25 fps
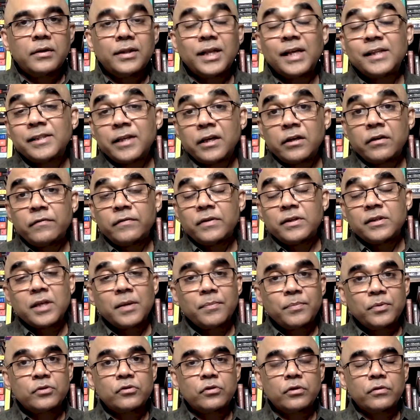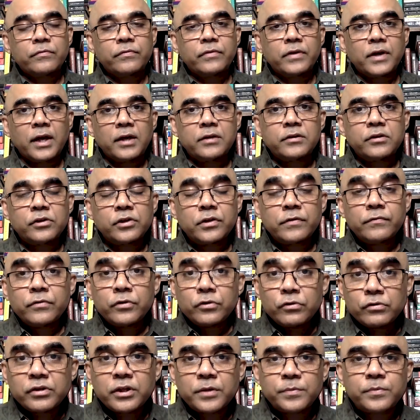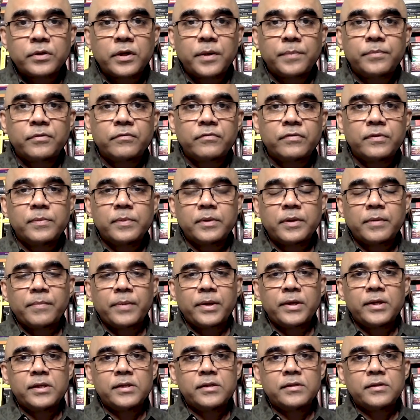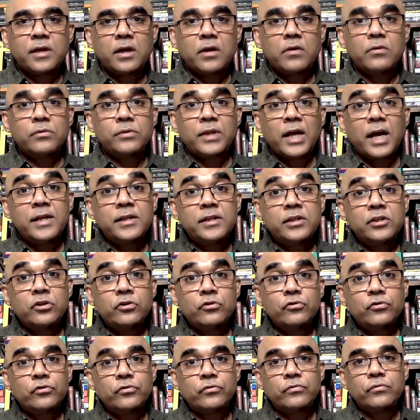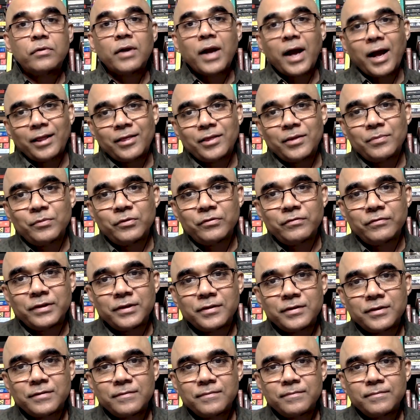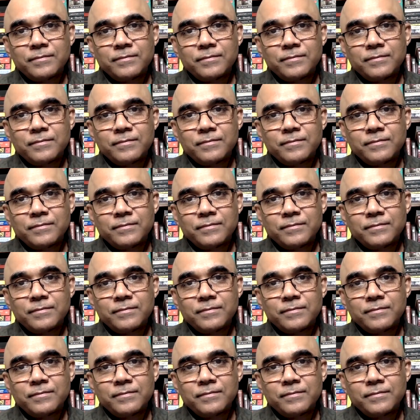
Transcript: That's the end of this episode. If you like this review, do subscribe to Film Companion South and see you soon at the movies.